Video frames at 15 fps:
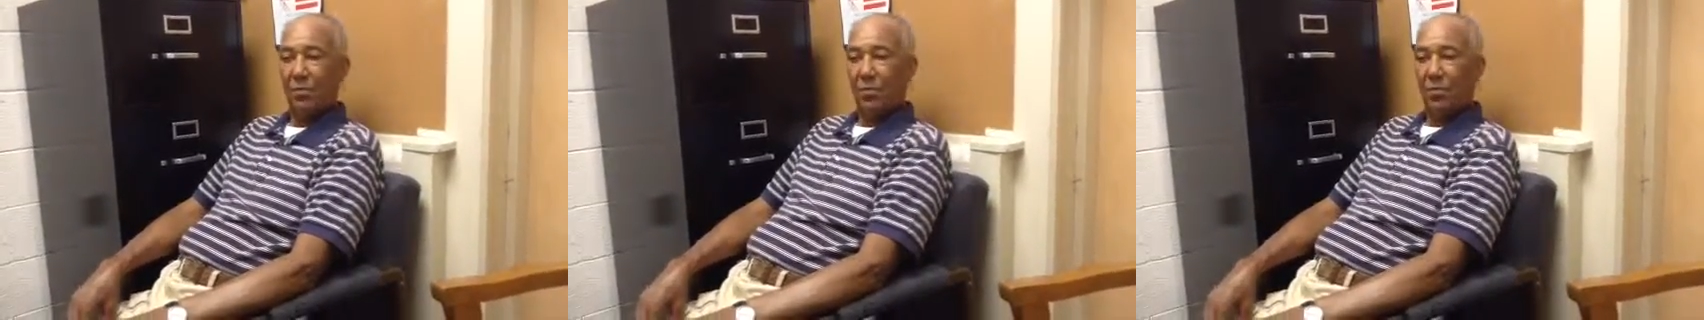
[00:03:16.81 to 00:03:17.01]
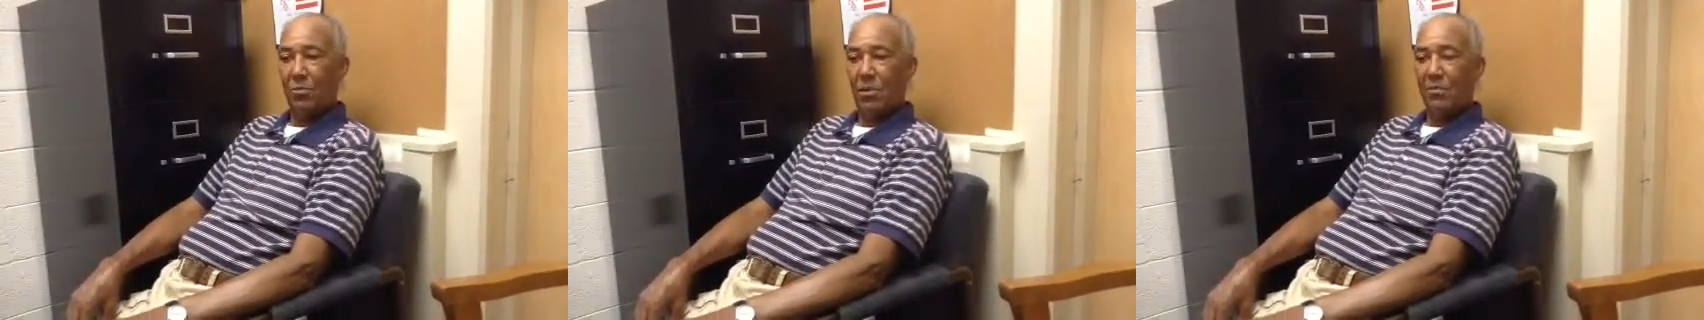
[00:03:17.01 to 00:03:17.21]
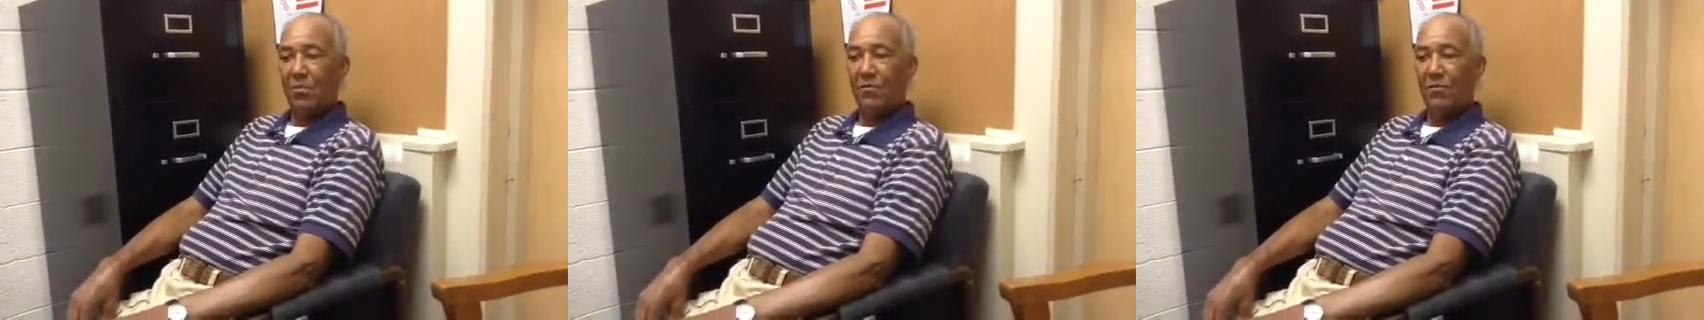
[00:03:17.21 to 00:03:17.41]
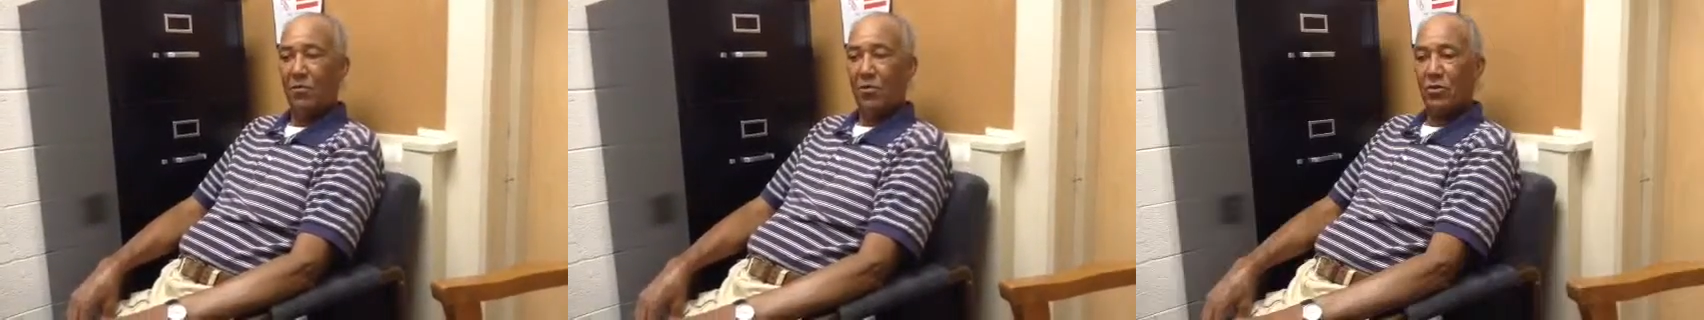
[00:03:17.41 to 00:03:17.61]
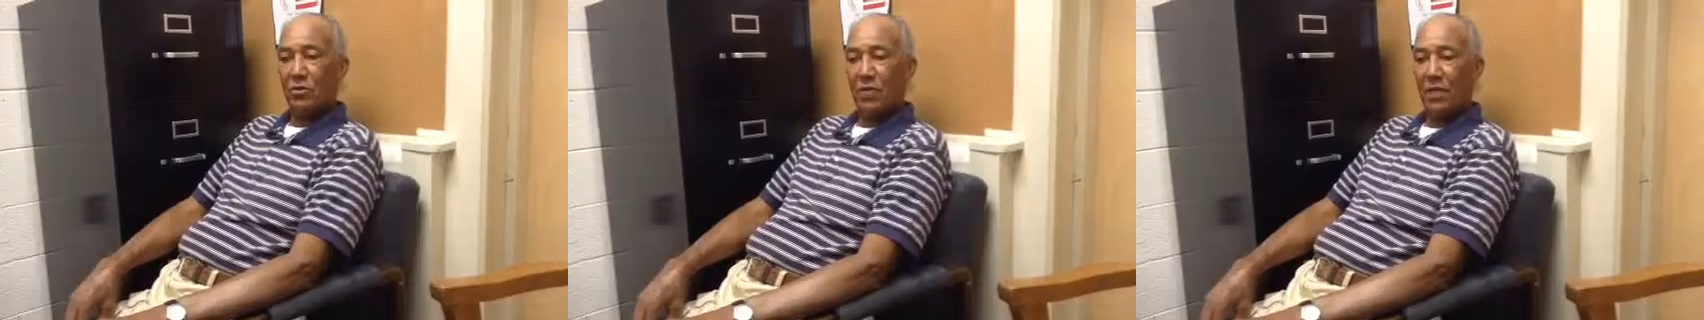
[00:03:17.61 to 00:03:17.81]
But we were
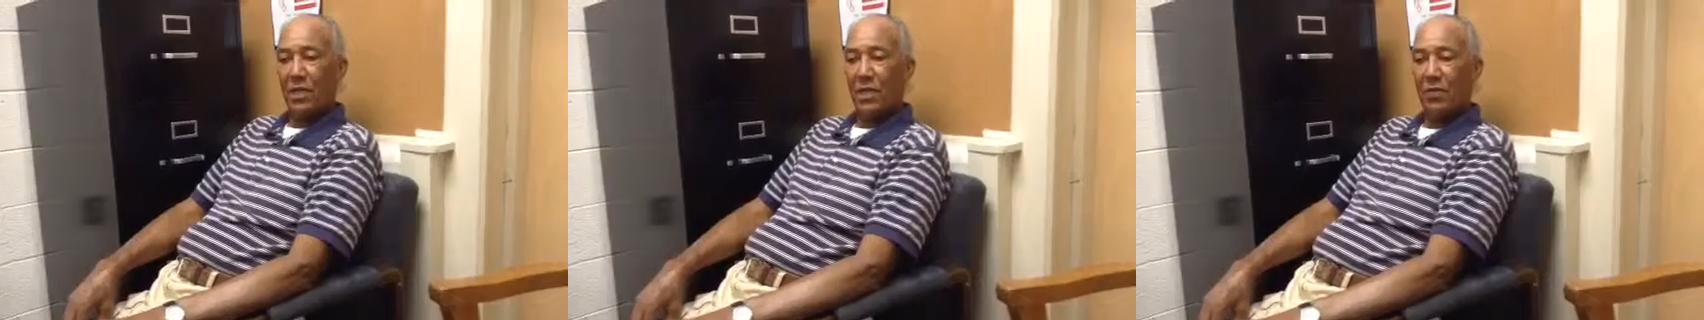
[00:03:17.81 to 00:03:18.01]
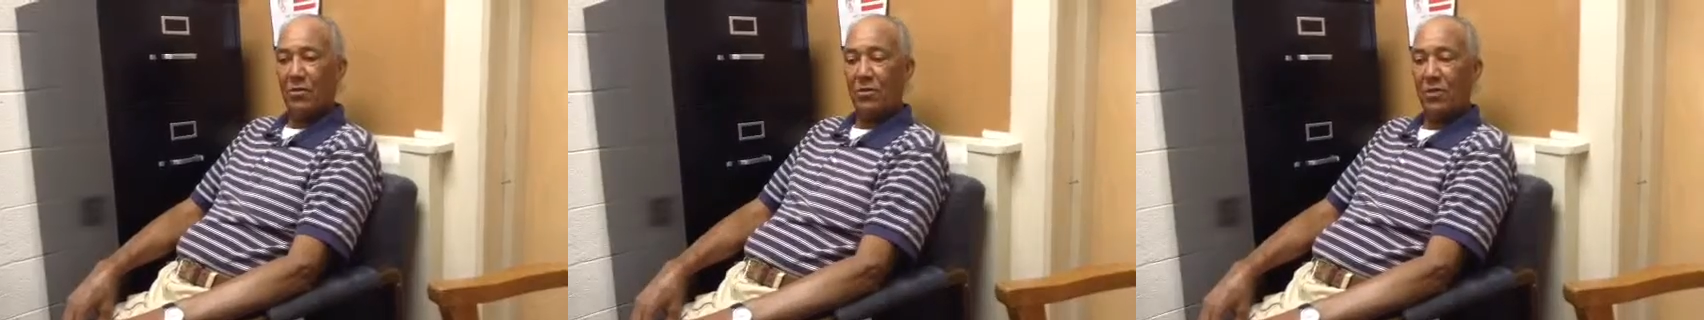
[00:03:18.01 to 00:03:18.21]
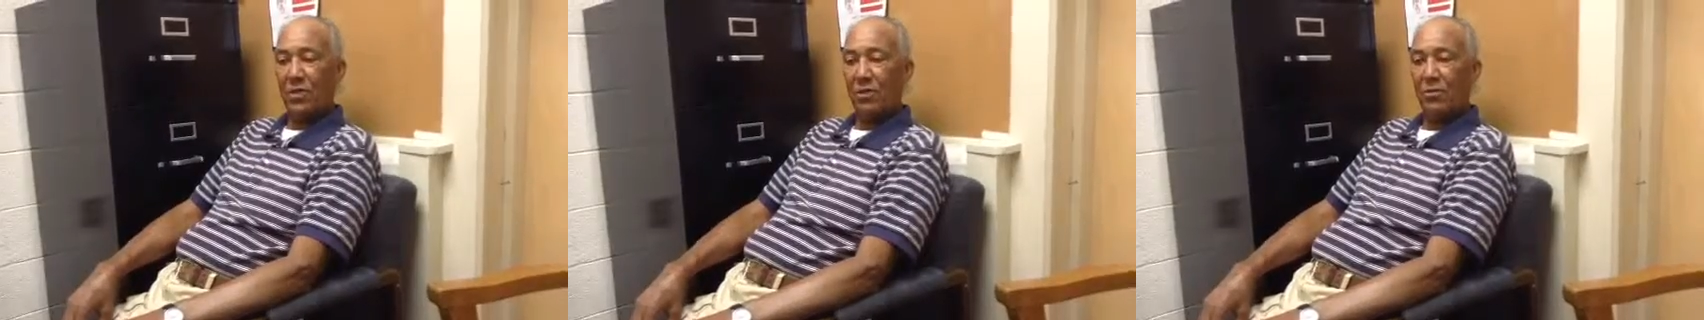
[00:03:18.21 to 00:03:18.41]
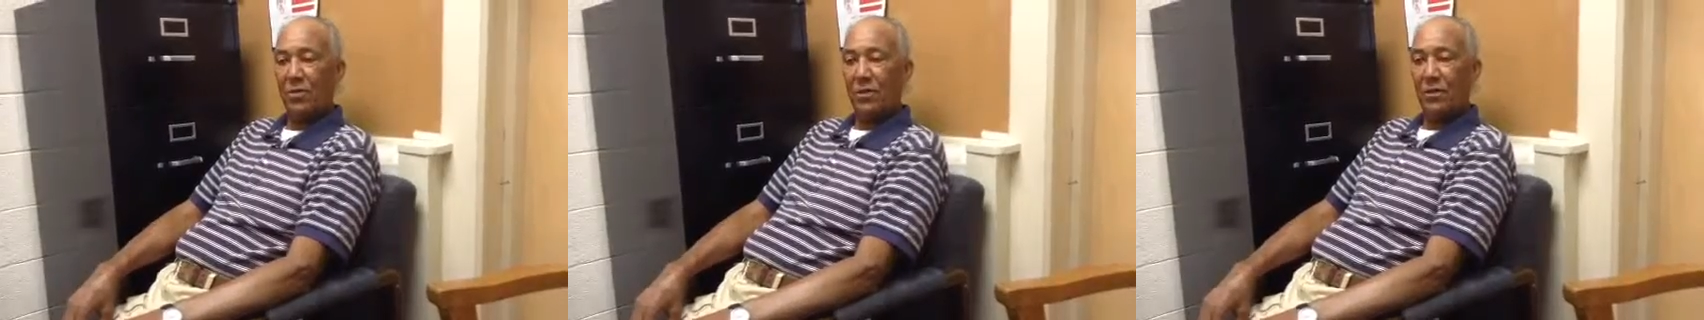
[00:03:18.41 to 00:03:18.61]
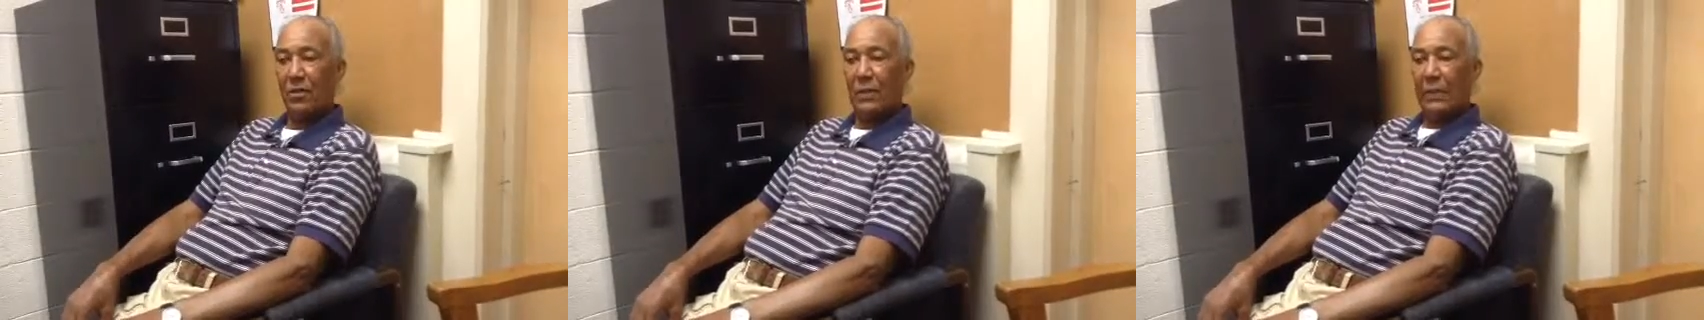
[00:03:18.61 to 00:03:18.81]
fortunate here in
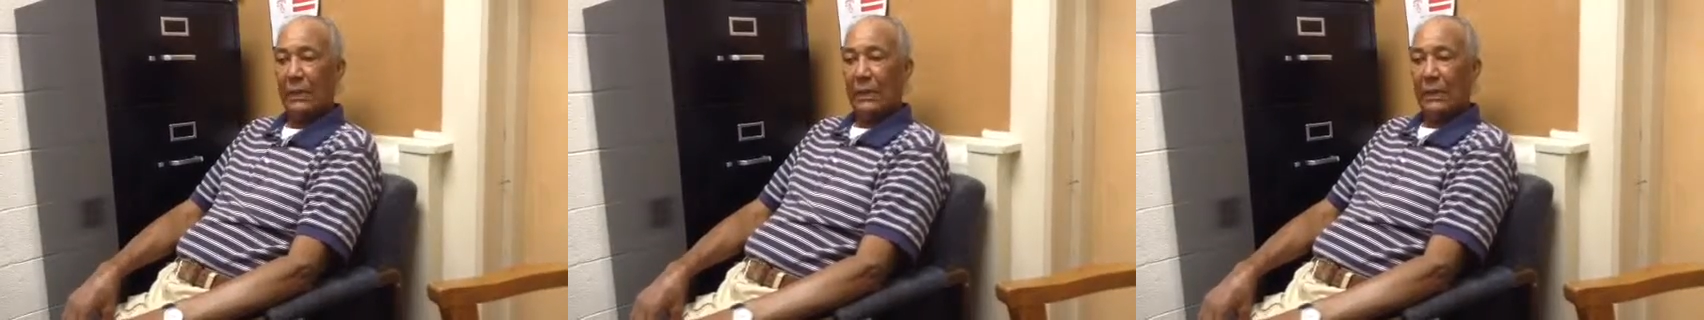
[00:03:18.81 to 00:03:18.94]
Tarboro